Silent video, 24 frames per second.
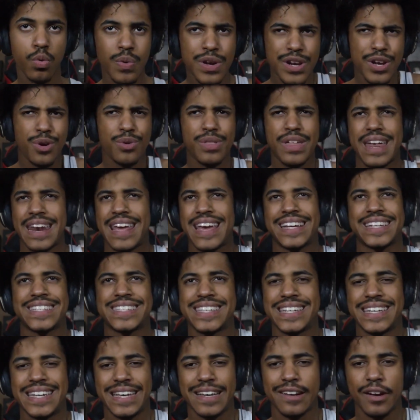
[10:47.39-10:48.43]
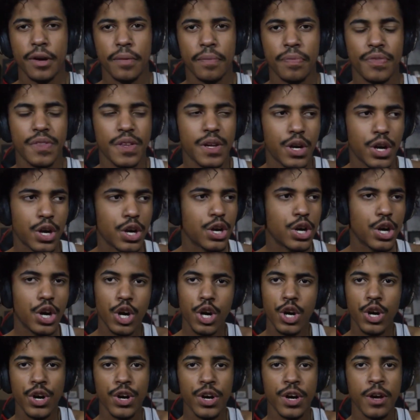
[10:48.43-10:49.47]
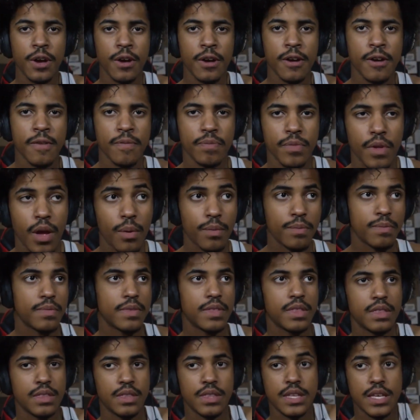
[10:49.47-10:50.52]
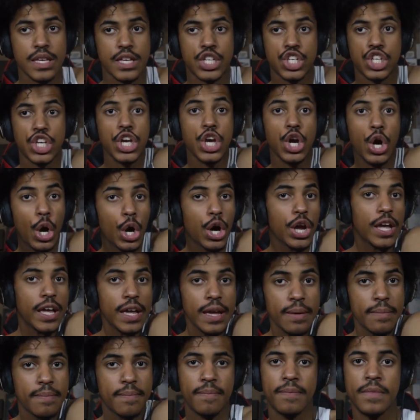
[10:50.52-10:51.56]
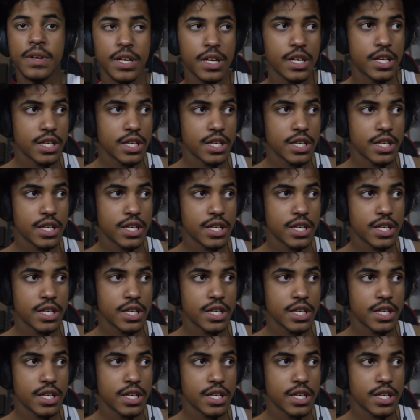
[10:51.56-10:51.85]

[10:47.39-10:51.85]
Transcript: We know that ex didn't hurt her. Oh, she hurt him.